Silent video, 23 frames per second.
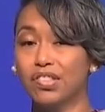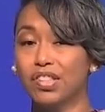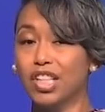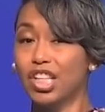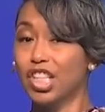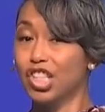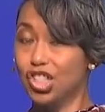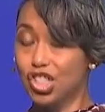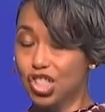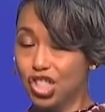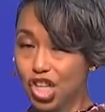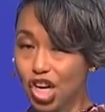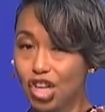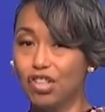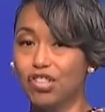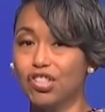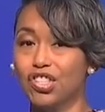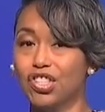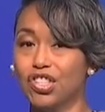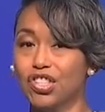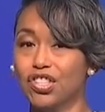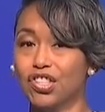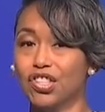His
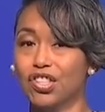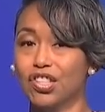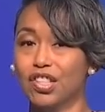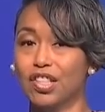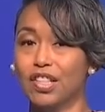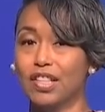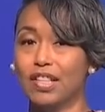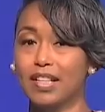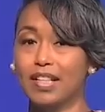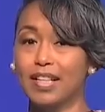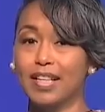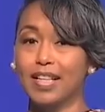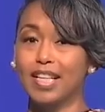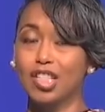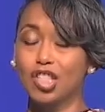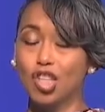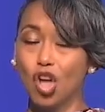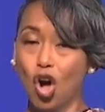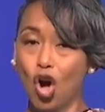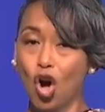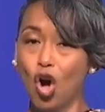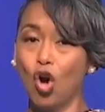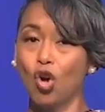church. His
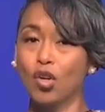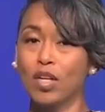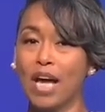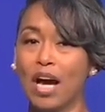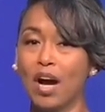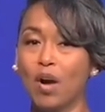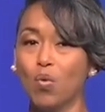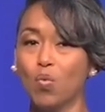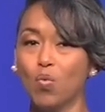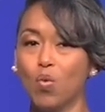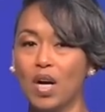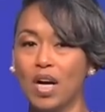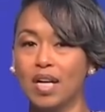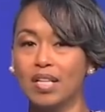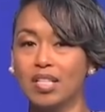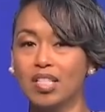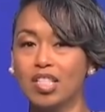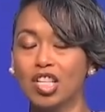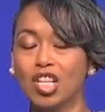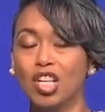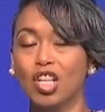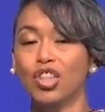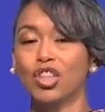called out
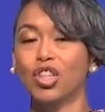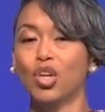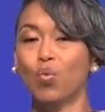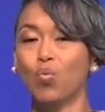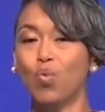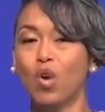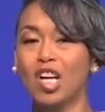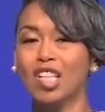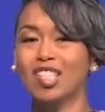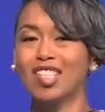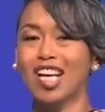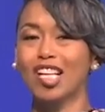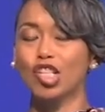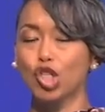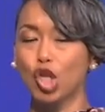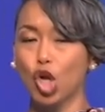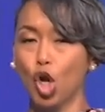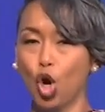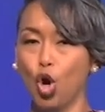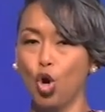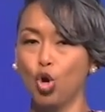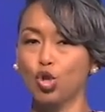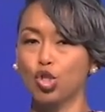ones. The ones that
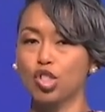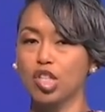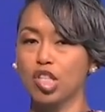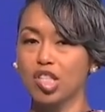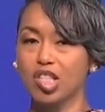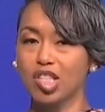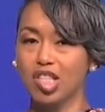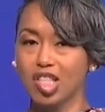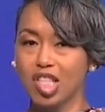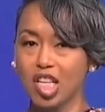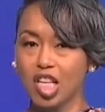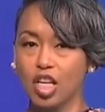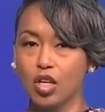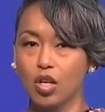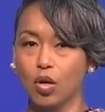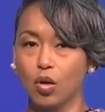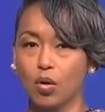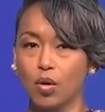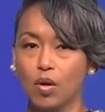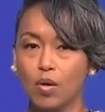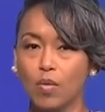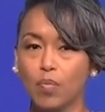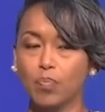chose to
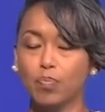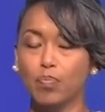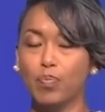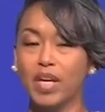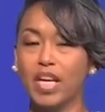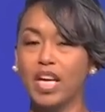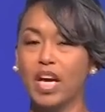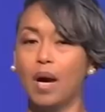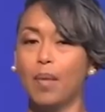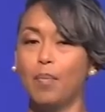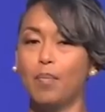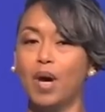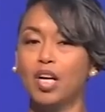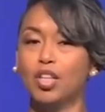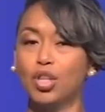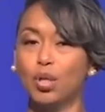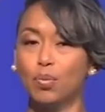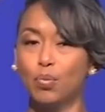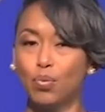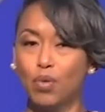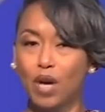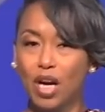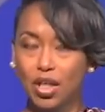still be among the
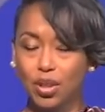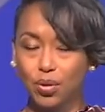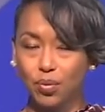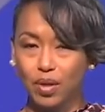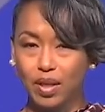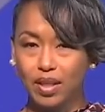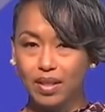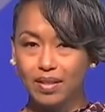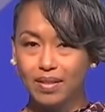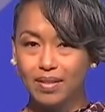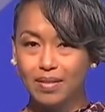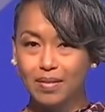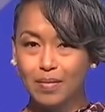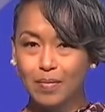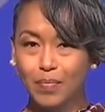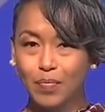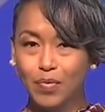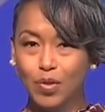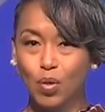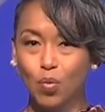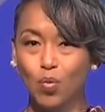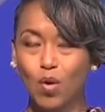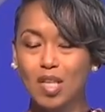brethren.
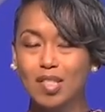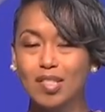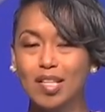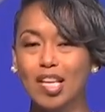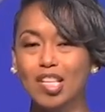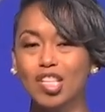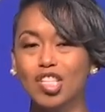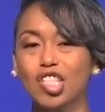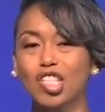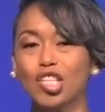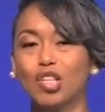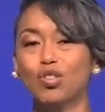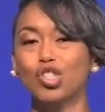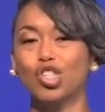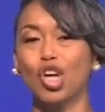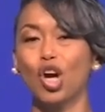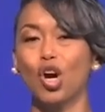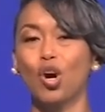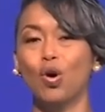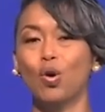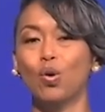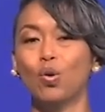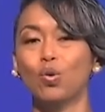The ones that still
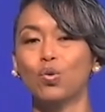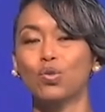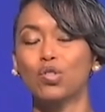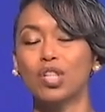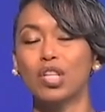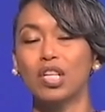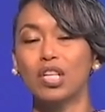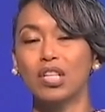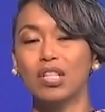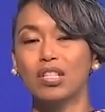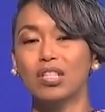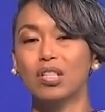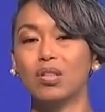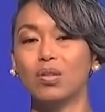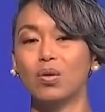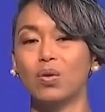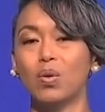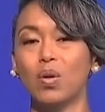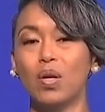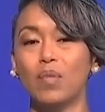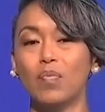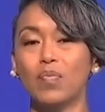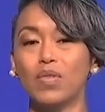chose
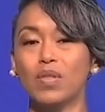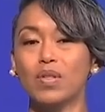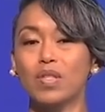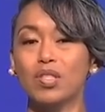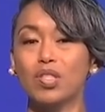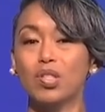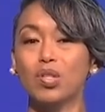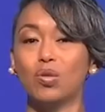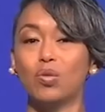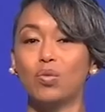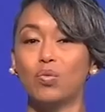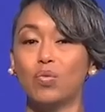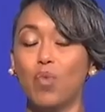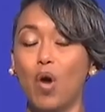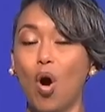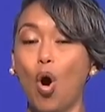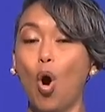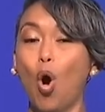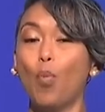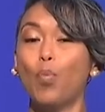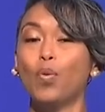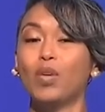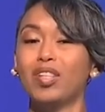to
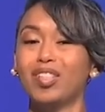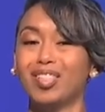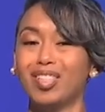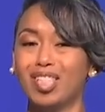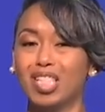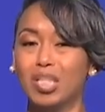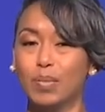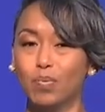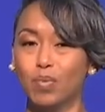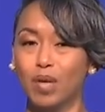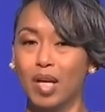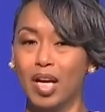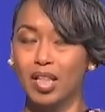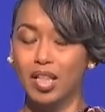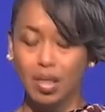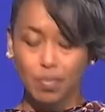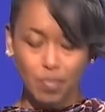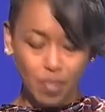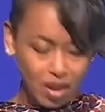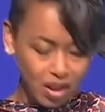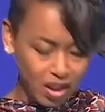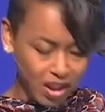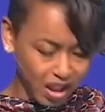openly display their
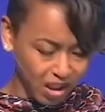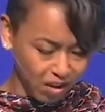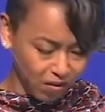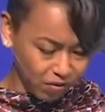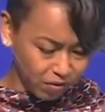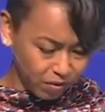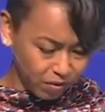belief.